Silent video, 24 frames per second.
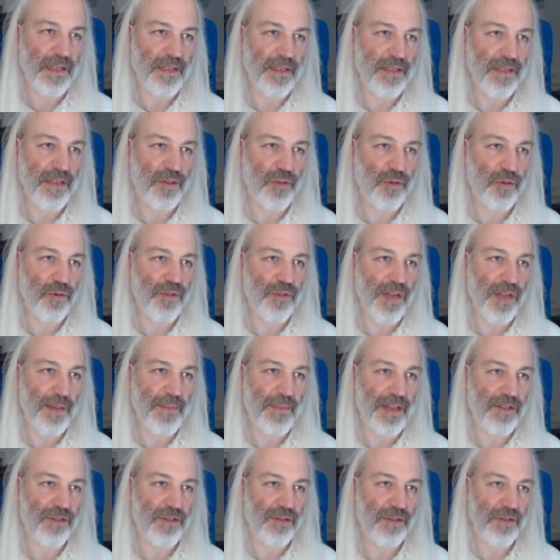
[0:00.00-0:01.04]
a
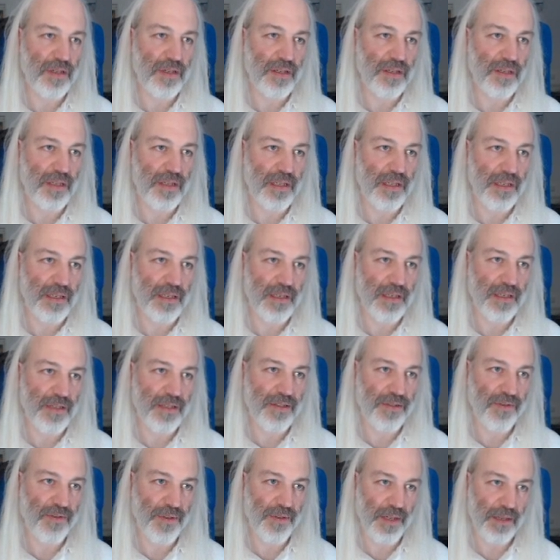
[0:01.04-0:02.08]
two-dimensional
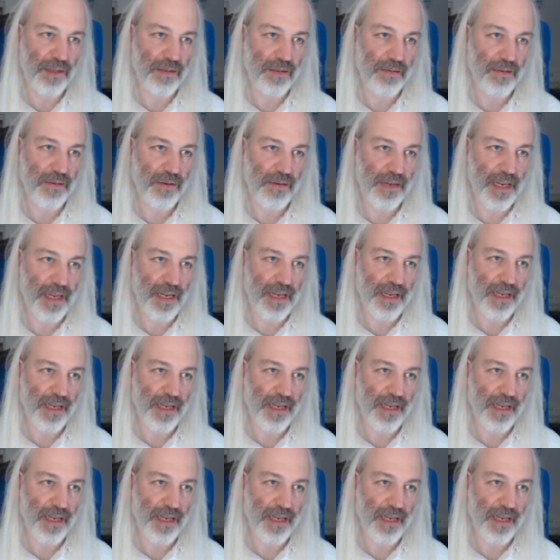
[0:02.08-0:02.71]
drill. Okay.